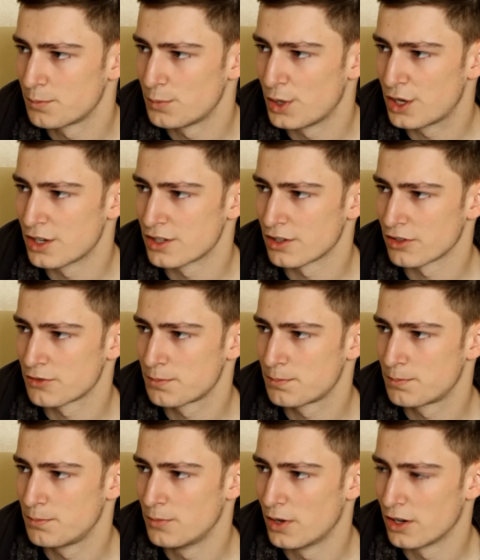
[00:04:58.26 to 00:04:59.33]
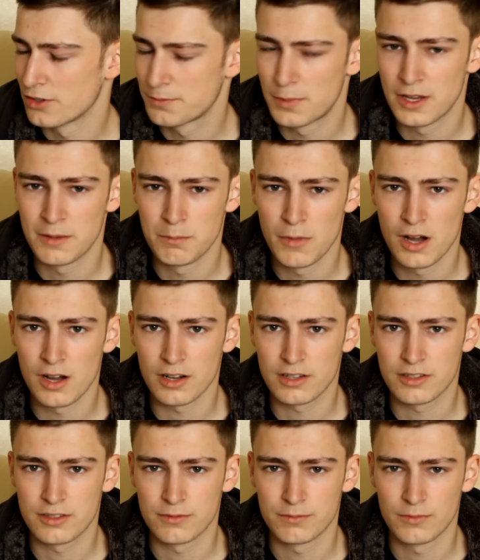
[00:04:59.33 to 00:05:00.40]
because I was I was being
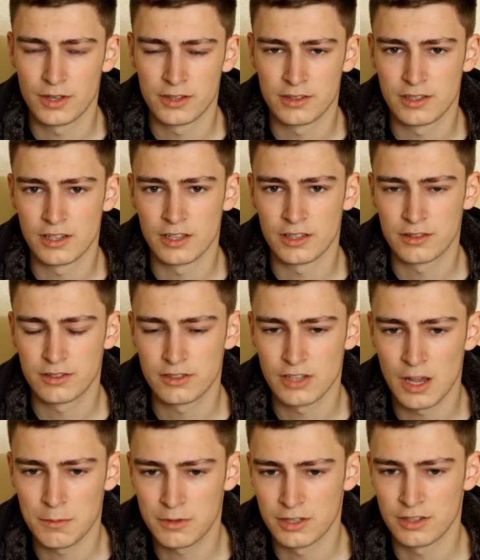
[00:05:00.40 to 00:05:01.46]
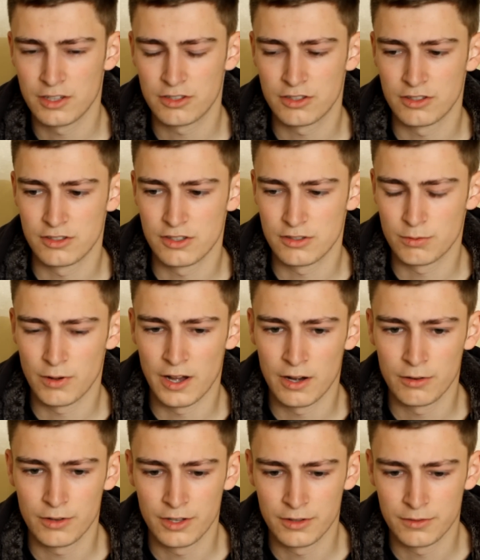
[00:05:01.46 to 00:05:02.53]
marked under time conditions as
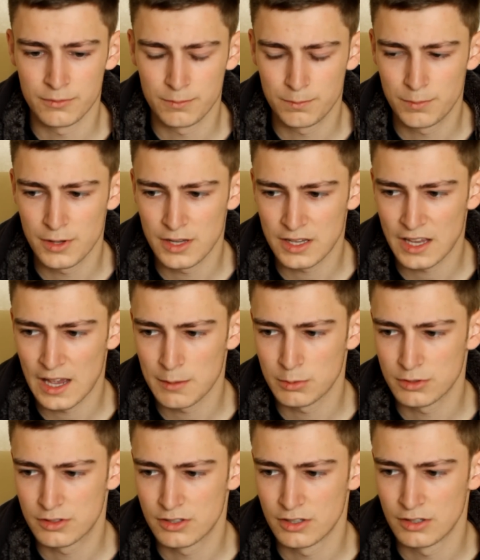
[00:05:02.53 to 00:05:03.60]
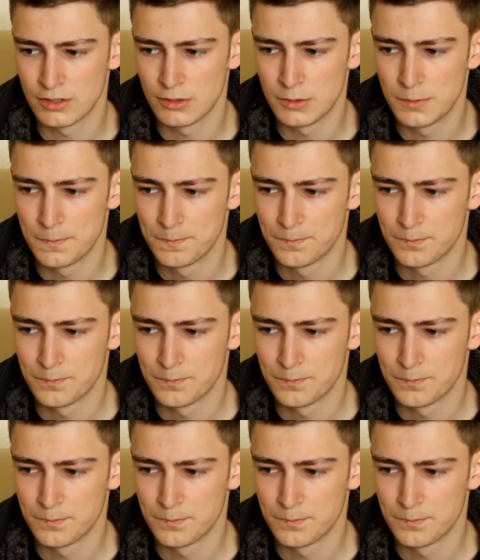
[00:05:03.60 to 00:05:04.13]
well, and being able to